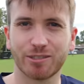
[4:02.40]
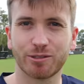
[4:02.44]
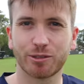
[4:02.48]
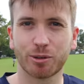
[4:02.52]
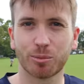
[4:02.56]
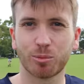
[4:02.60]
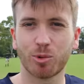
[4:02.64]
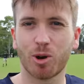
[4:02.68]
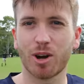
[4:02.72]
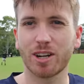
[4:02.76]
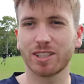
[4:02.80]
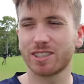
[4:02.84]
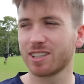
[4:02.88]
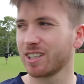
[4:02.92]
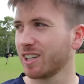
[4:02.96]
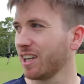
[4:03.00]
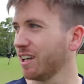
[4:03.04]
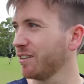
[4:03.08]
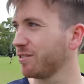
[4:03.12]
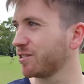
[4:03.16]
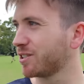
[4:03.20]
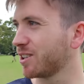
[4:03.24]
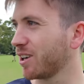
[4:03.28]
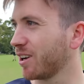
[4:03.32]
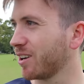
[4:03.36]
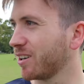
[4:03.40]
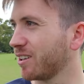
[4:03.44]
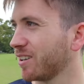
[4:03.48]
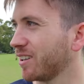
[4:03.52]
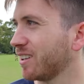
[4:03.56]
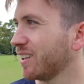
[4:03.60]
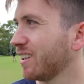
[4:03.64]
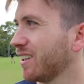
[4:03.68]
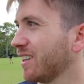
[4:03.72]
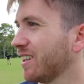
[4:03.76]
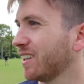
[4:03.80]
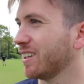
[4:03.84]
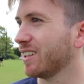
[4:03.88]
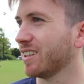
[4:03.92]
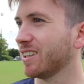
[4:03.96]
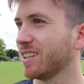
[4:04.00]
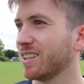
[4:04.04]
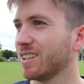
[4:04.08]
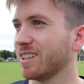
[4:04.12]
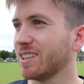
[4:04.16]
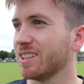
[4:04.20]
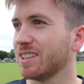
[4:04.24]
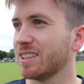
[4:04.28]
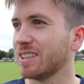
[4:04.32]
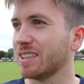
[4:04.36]
from right to left. So.
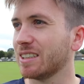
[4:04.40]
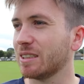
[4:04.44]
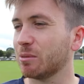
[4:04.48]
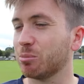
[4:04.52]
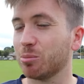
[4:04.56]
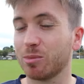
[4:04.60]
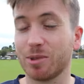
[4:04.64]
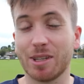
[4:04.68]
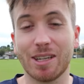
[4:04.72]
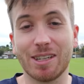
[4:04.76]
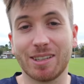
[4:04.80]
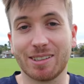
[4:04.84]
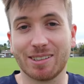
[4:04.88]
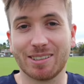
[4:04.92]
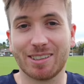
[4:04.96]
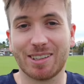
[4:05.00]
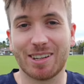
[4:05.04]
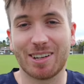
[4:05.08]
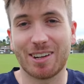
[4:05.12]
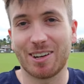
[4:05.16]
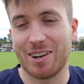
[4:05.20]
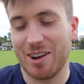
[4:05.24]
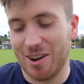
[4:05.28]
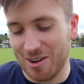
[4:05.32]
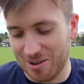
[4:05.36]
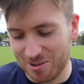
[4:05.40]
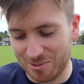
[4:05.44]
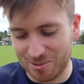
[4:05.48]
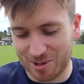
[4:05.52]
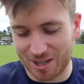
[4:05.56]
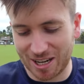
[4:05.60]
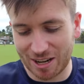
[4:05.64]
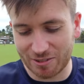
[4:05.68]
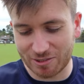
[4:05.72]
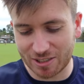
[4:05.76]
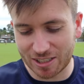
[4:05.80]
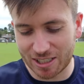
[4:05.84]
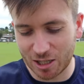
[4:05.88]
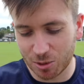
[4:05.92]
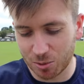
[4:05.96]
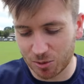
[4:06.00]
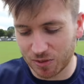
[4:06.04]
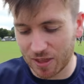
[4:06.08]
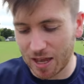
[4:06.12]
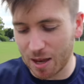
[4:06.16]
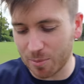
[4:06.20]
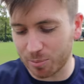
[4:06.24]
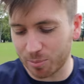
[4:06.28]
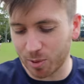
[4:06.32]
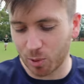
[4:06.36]
Yeah, I don't know. We're going to have to deal
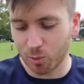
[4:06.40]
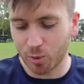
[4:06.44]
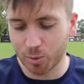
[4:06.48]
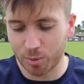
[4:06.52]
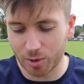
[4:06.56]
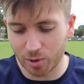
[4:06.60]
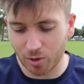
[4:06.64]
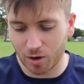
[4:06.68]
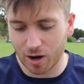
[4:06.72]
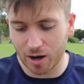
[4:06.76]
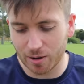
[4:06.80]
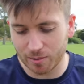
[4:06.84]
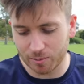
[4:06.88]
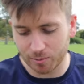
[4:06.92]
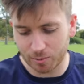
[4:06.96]
with that, but we'll be right.